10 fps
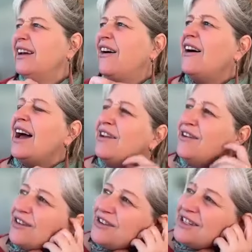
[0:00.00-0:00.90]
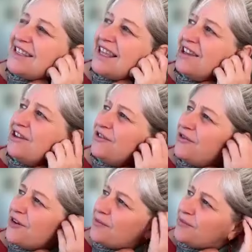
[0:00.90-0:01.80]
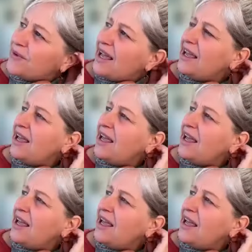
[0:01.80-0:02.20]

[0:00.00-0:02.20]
I don't know, just thank you from